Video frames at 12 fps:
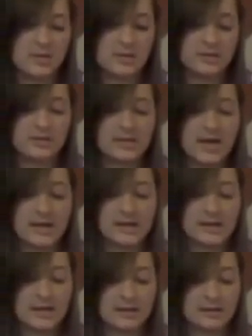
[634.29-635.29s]
The data
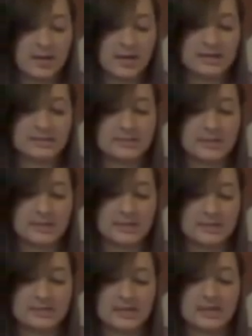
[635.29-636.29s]
analyzed in
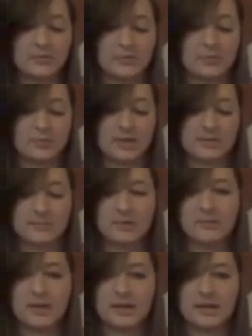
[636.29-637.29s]
this study will be
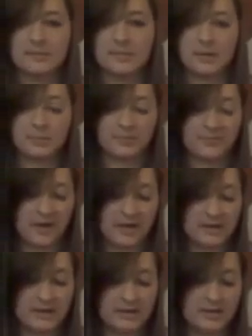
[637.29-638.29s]
implemented by
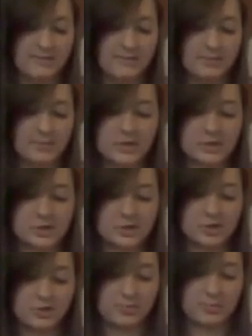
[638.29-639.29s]
providing information
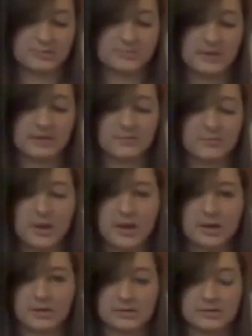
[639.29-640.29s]
to prospective
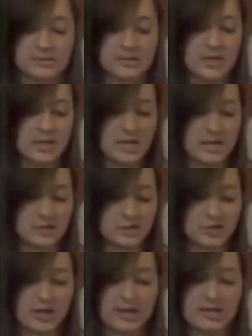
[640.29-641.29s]
parents in
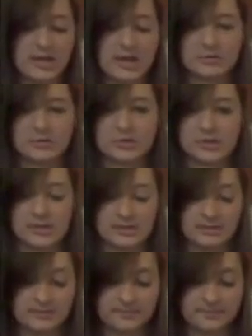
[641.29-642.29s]
genetic counseling,